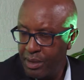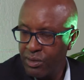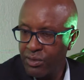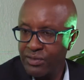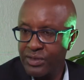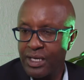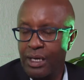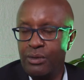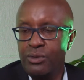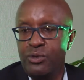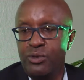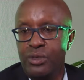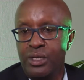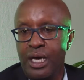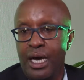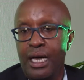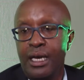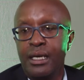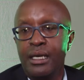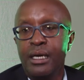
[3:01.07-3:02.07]
a bit of South
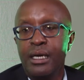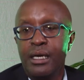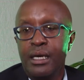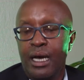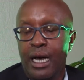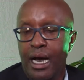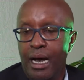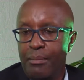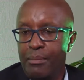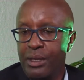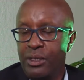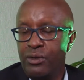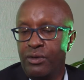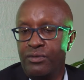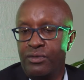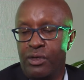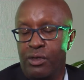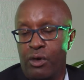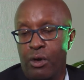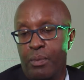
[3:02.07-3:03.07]
Sudan, a bit
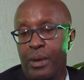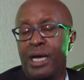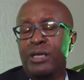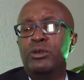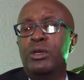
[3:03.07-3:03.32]
of Ethiopia,